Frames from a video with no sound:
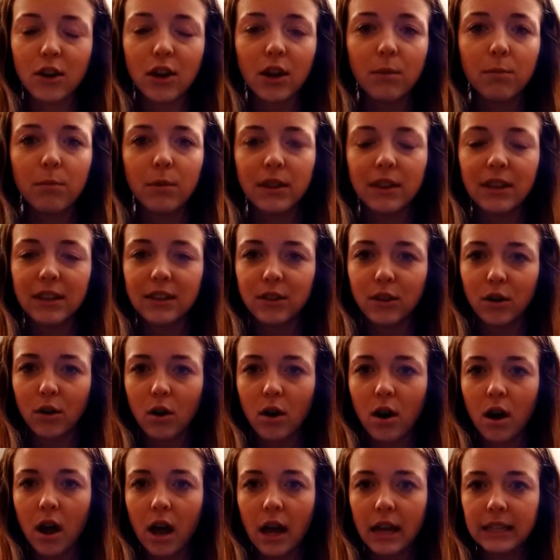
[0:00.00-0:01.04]
You could put this
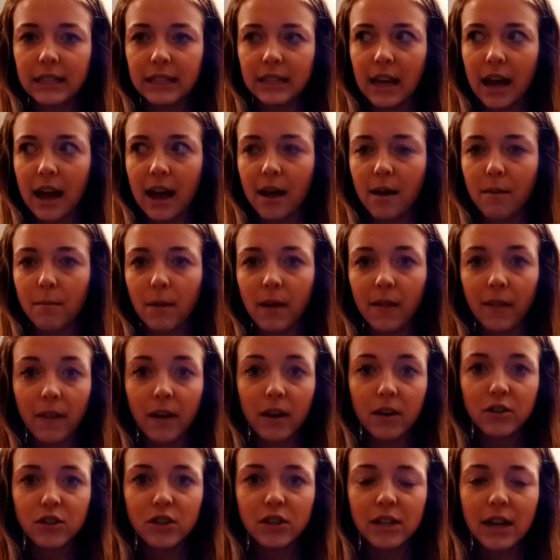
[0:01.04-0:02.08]
across a
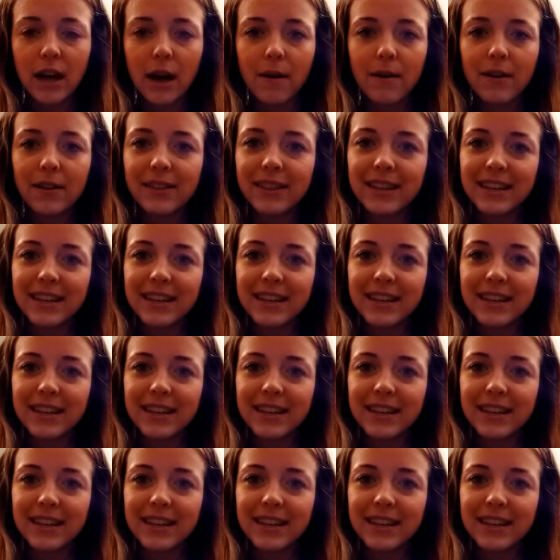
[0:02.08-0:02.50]
larger towel.